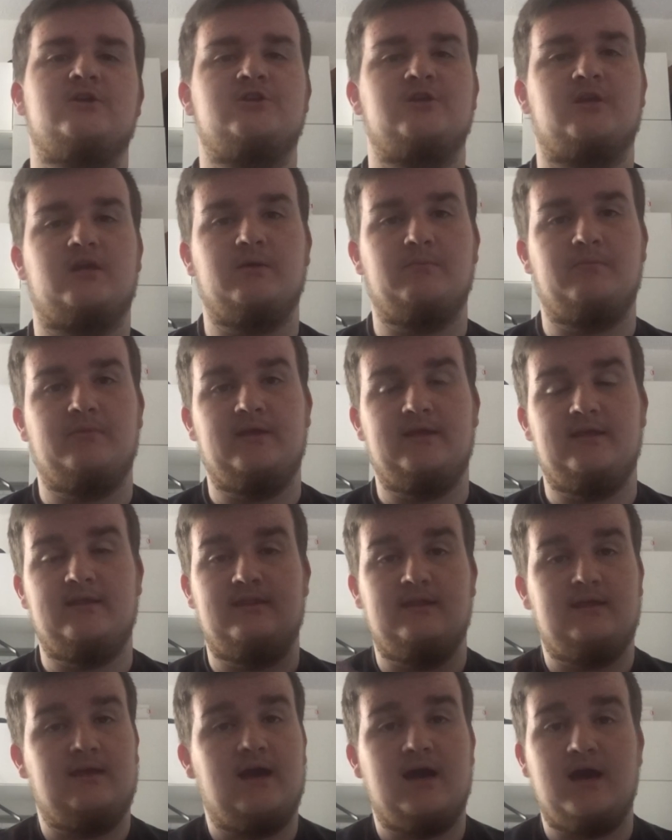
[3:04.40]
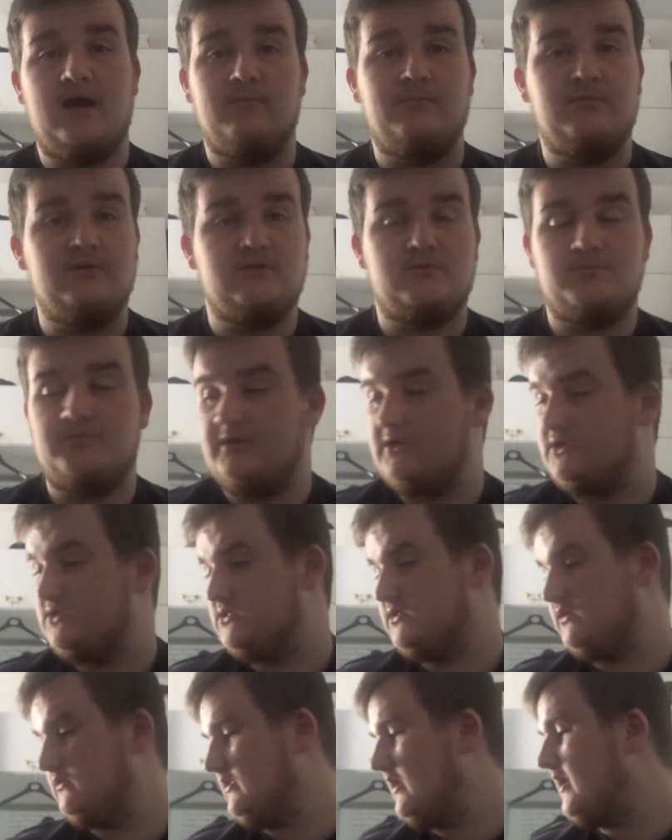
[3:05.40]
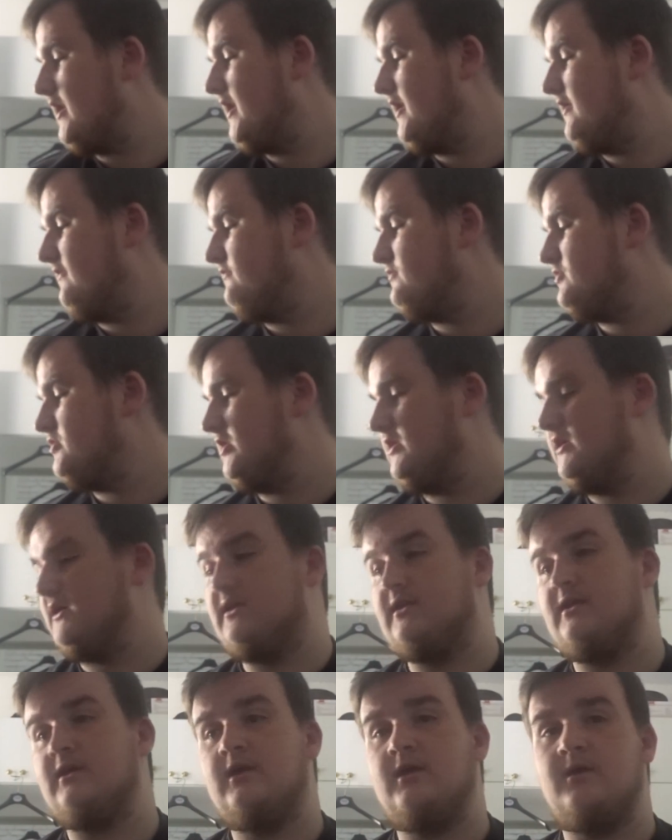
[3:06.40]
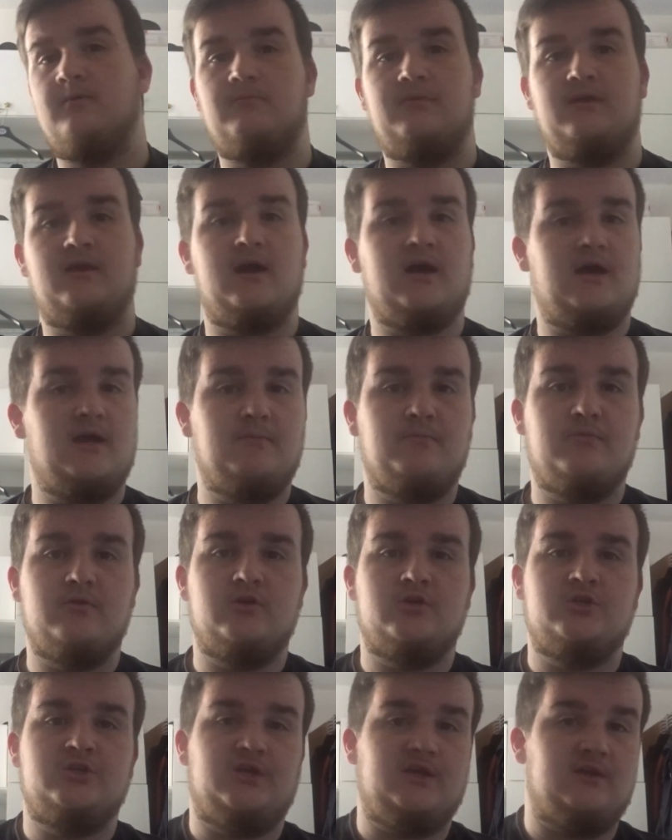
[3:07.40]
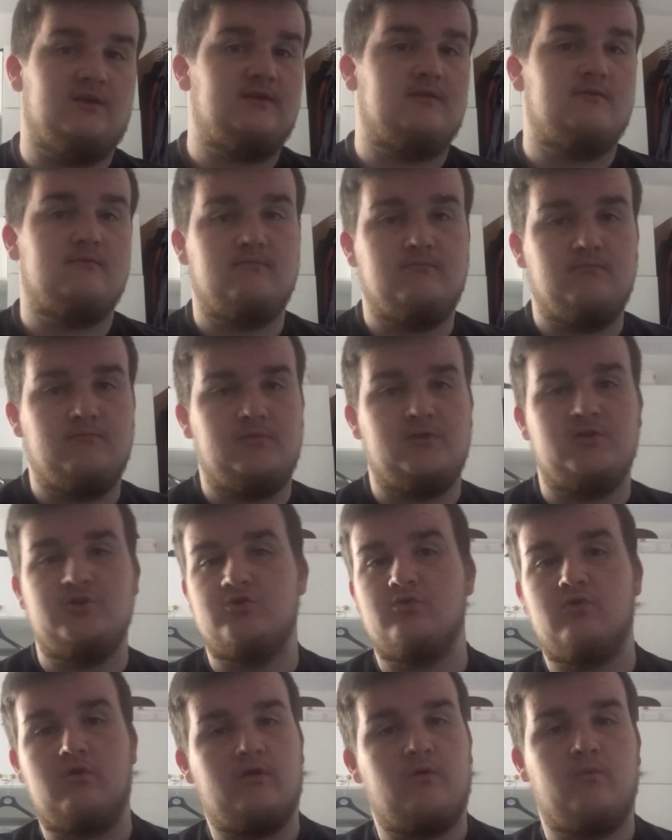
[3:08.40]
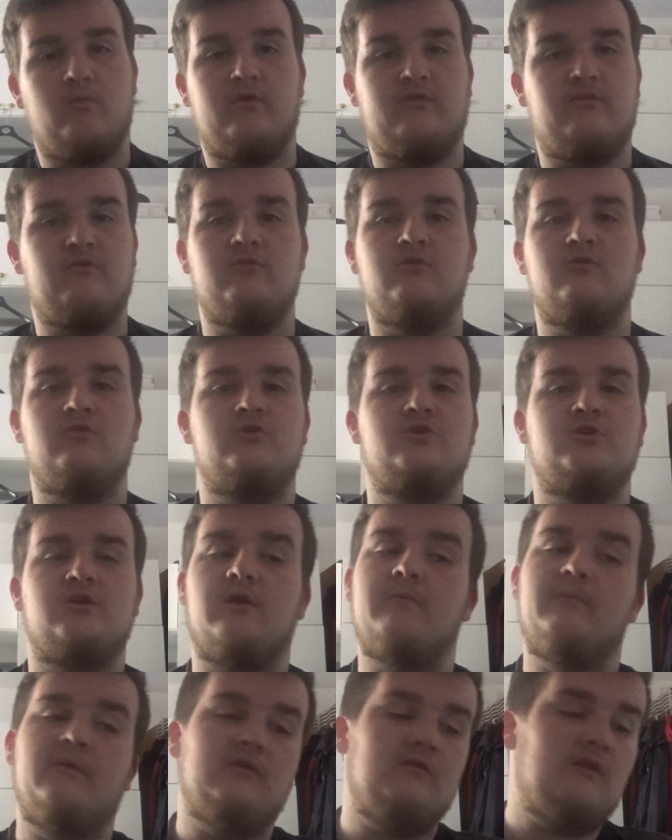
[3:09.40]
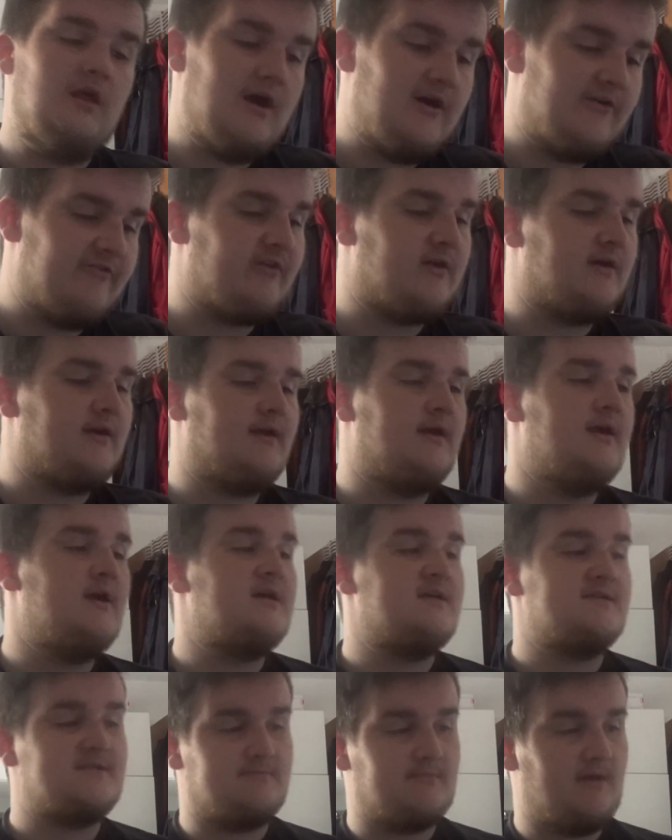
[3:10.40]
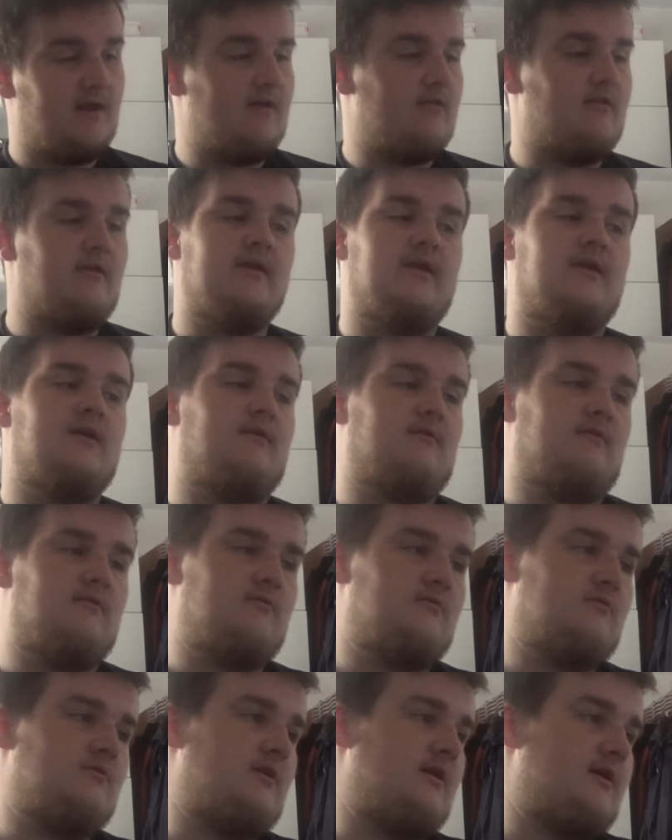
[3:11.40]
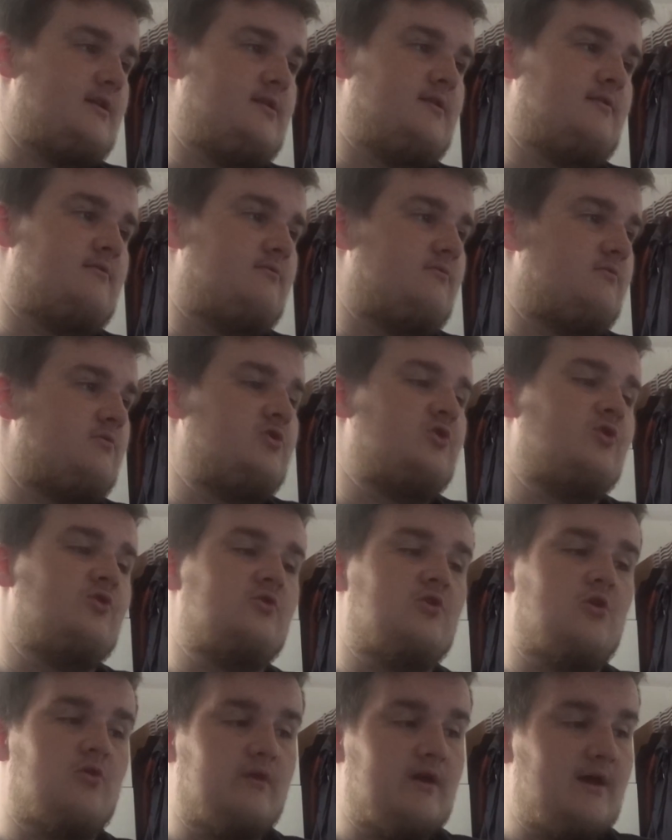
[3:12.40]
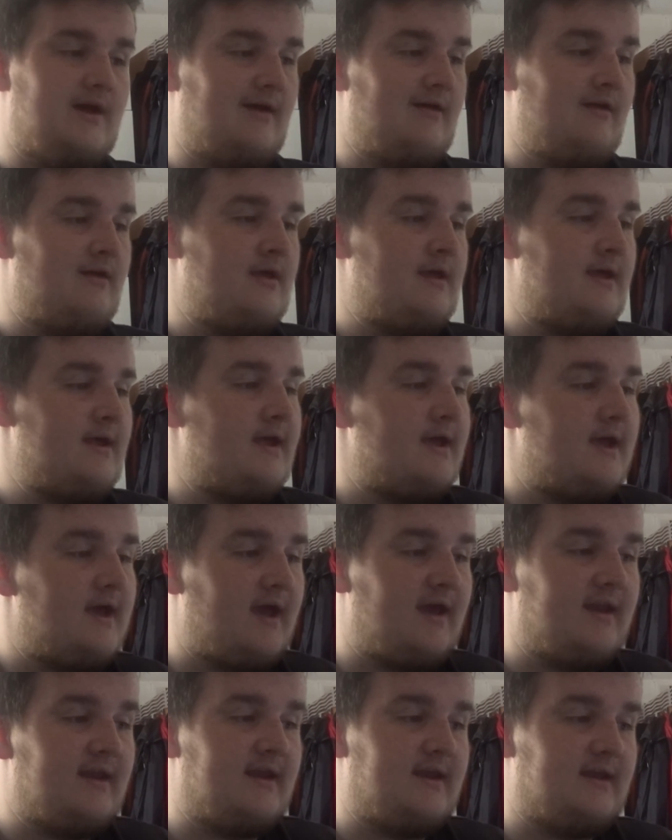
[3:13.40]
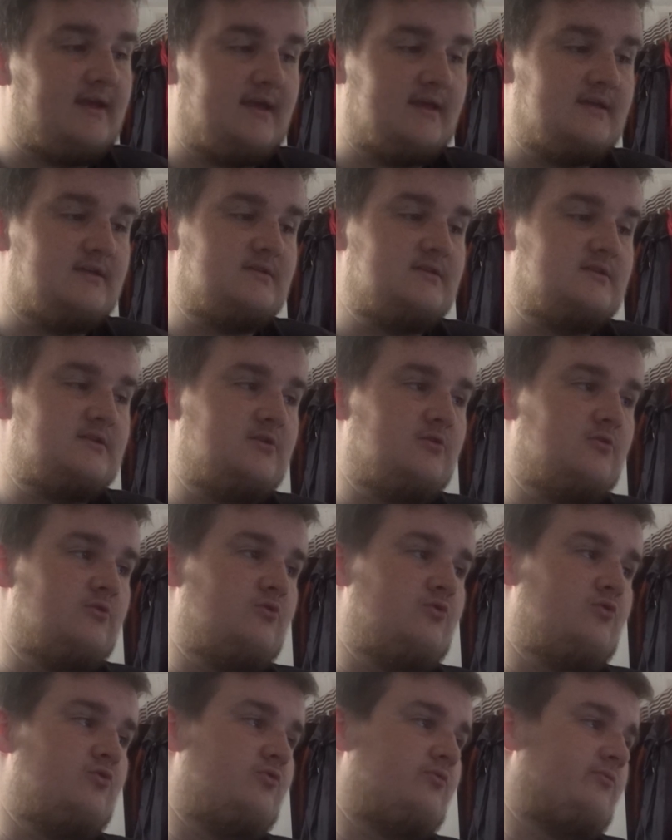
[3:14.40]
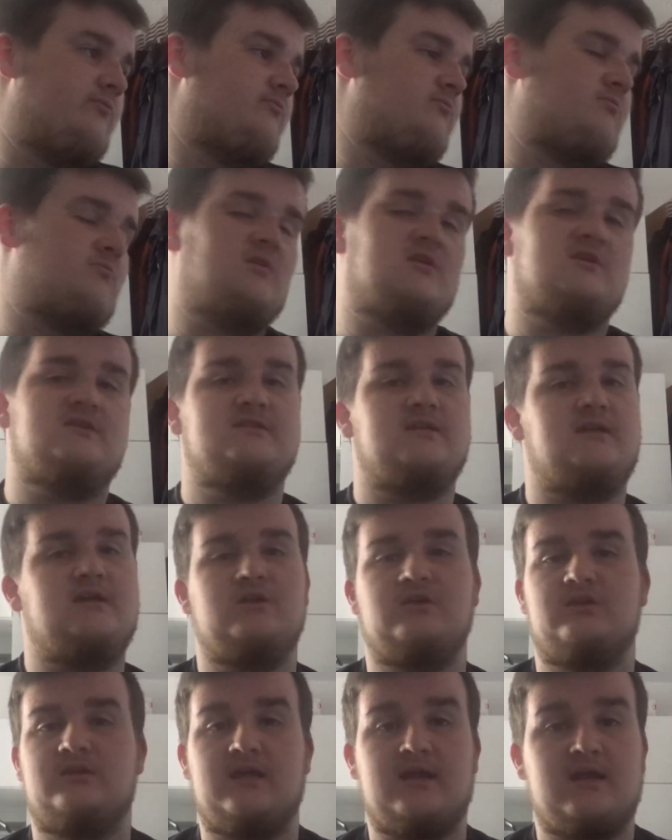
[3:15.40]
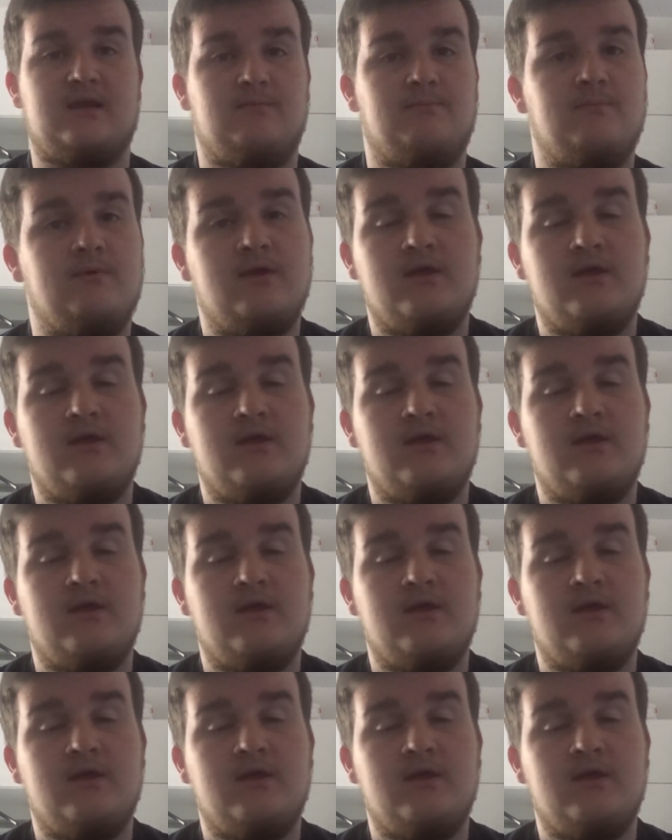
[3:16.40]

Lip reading: she could be the happiest person alive, she could be hyper, she could be joking with you, she could be laughing, smiling and doing all that, and then it gets to a certain time